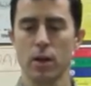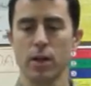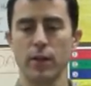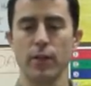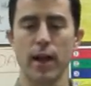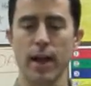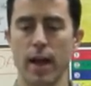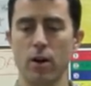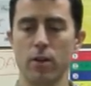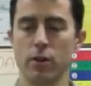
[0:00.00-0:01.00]
Cut that
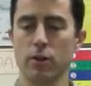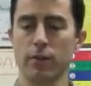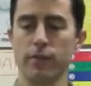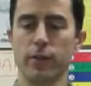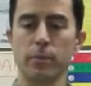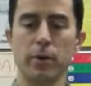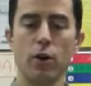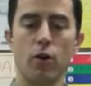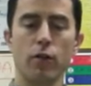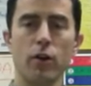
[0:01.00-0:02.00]
out. You can flip it
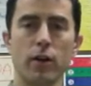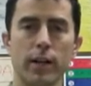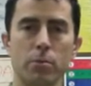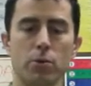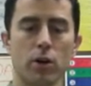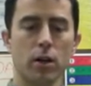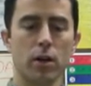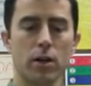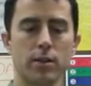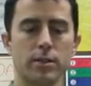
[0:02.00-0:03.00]
over like a book,
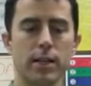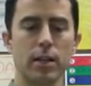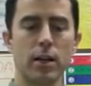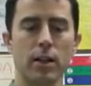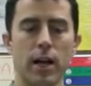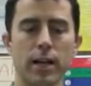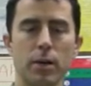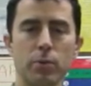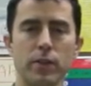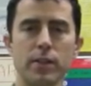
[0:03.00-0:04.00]
line it
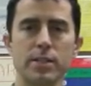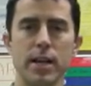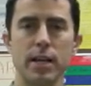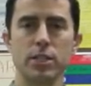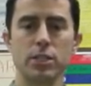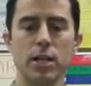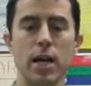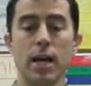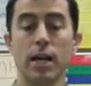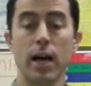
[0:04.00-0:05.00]
up with this edge,
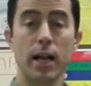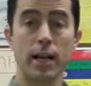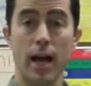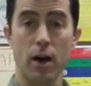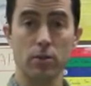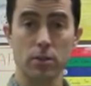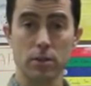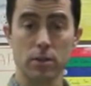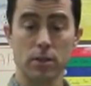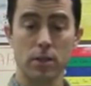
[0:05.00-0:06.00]
cut it out,
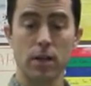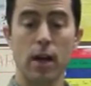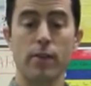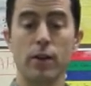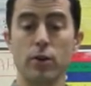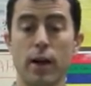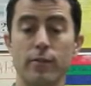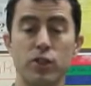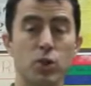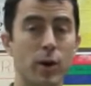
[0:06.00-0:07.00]
and then you'll
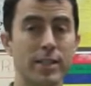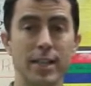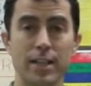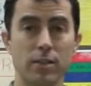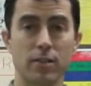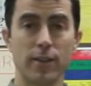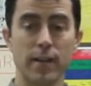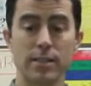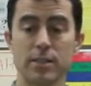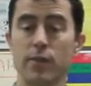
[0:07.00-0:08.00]
have 2 identical
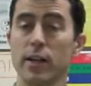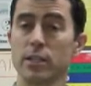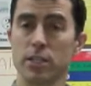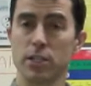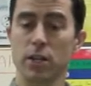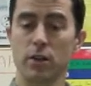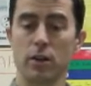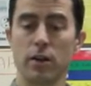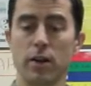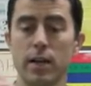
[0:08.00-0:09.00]
faces facing each other.
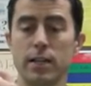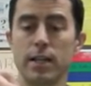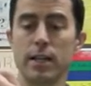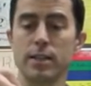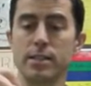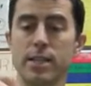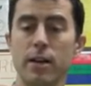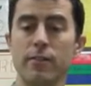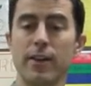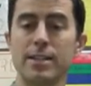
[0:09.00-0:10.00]
Take the
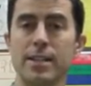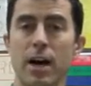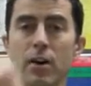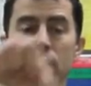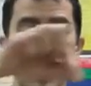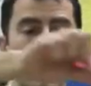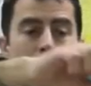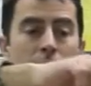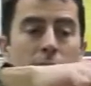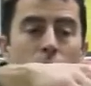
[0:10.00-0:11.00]
center vase out and
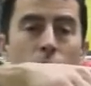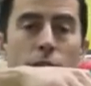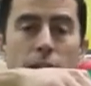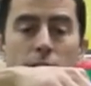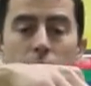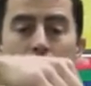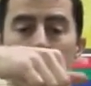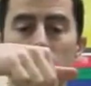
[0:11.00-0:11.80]
lay it over here.